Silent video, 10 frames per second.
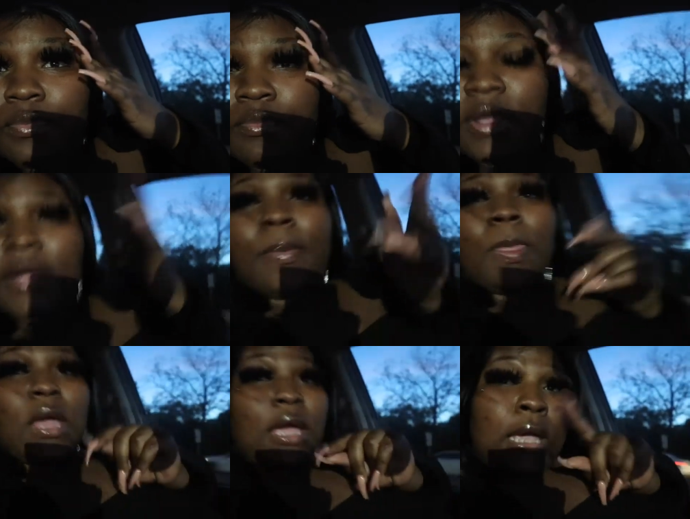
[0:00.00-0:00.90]
But
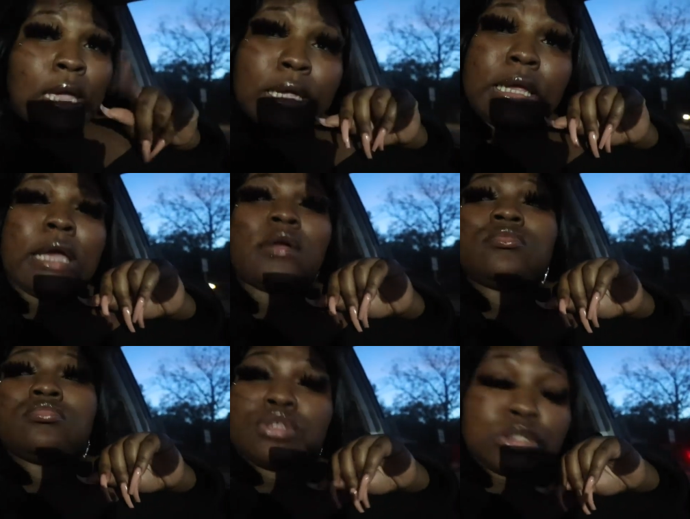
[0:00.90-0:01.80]
yeah,
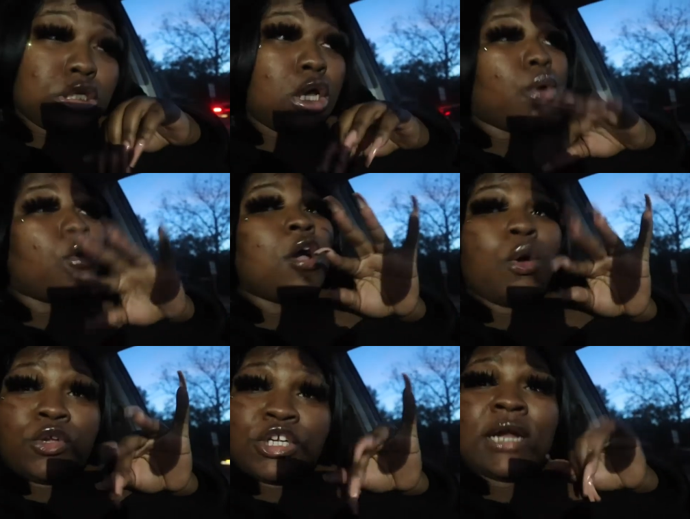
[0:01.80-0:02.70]
so
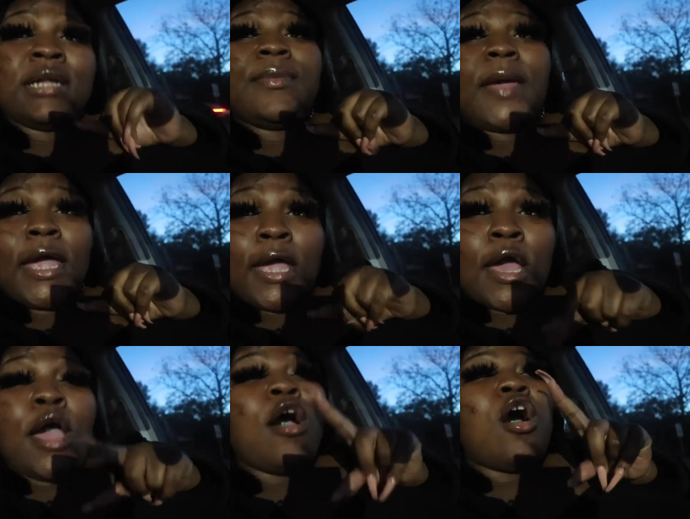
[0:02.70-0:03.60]
we're trying to debate
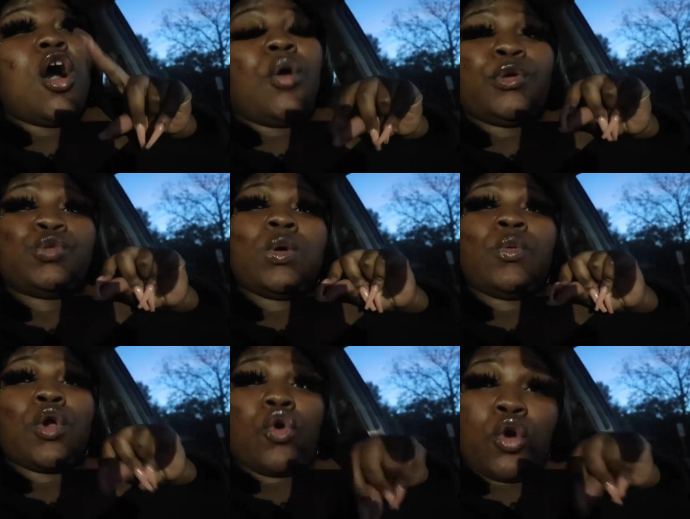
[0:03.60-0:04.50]
on which one
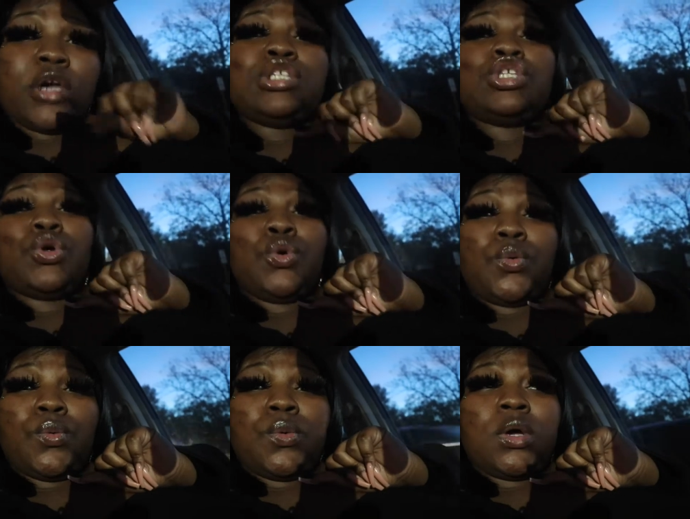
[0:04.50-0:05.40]
we're going to.
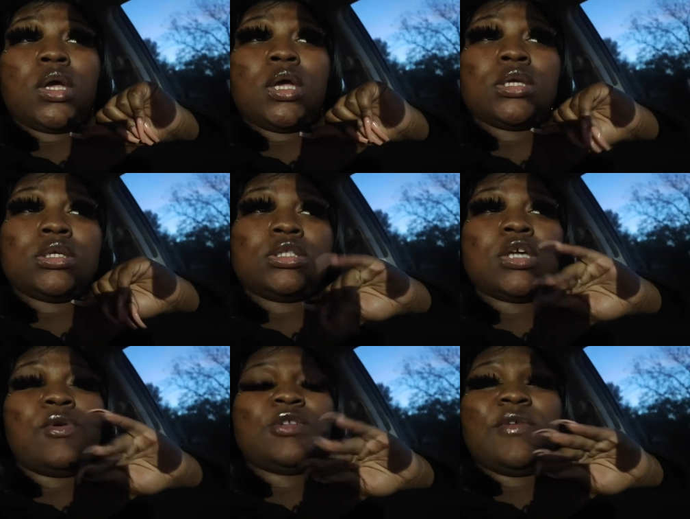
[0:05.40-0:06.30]

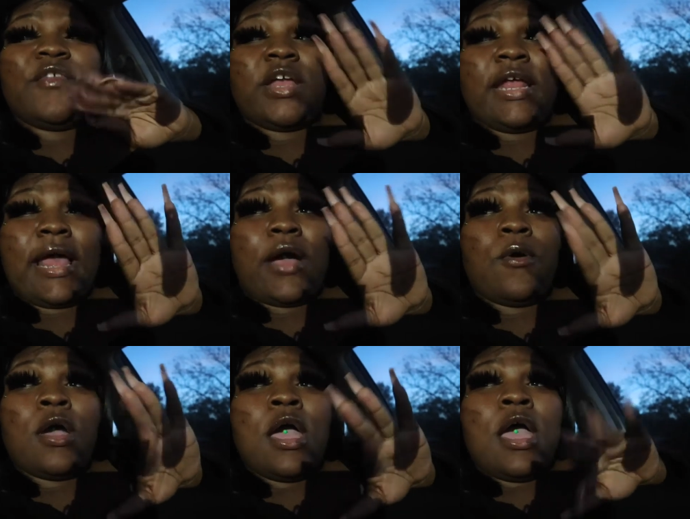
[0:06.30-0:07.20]
So once we figure that out,
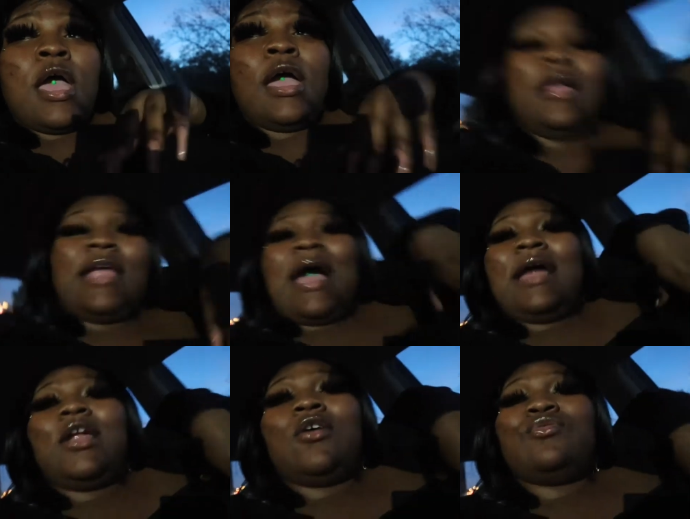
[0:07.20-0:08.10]
y'all
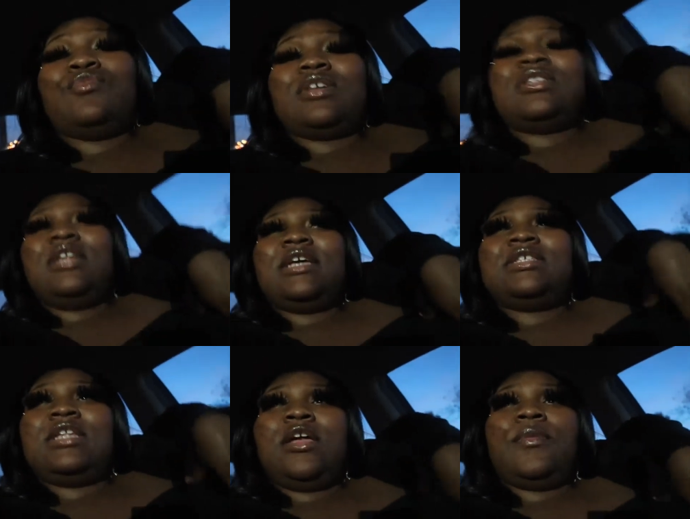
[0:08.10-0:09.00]
know, because the next
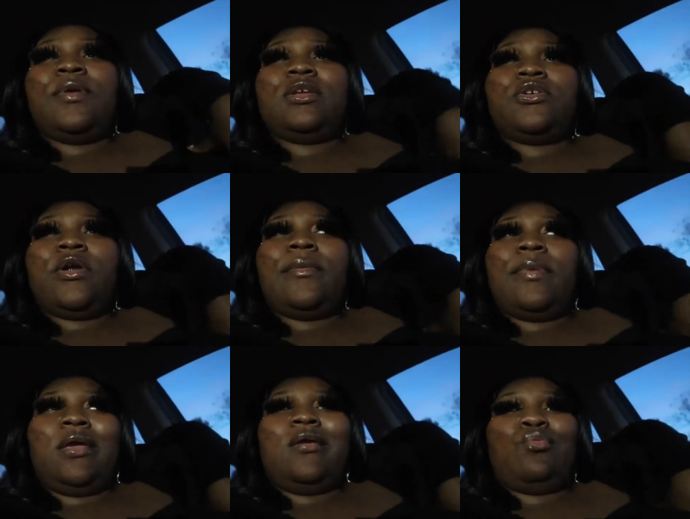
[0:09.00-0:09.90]
clip is going to
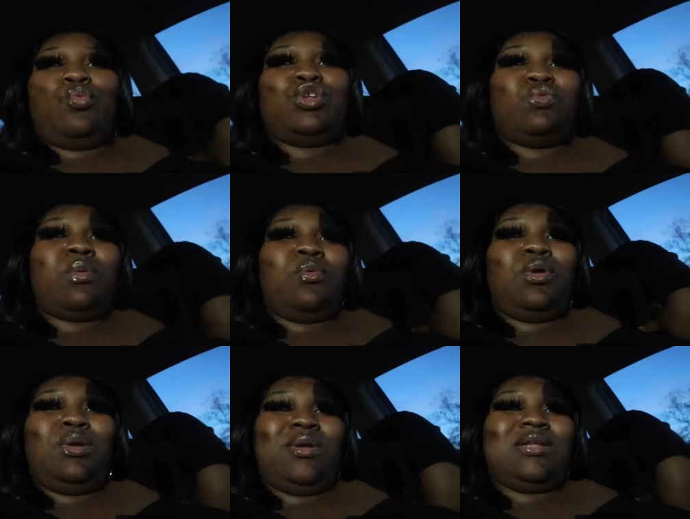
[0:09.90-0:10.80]
be which one
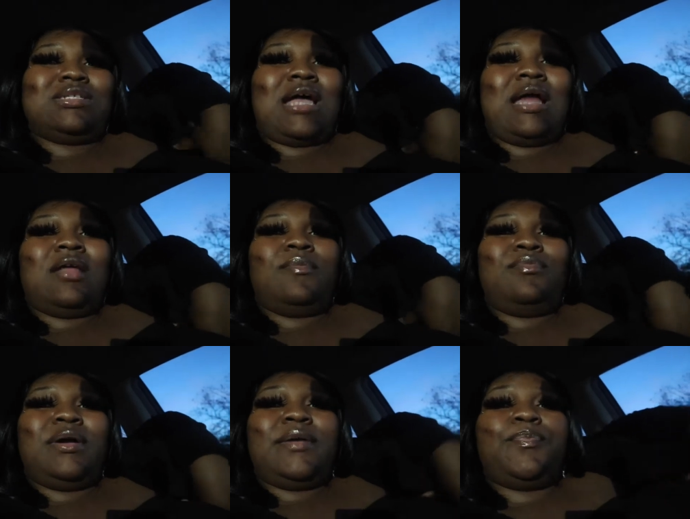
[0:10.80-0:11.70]
we, we decided.
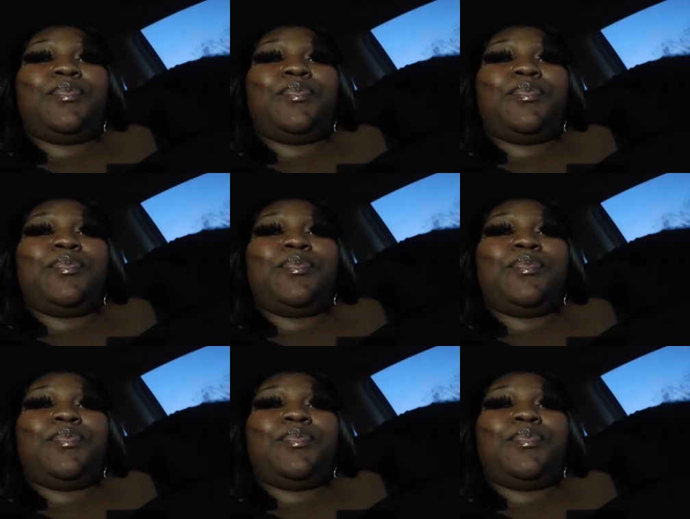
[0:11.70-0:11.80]
But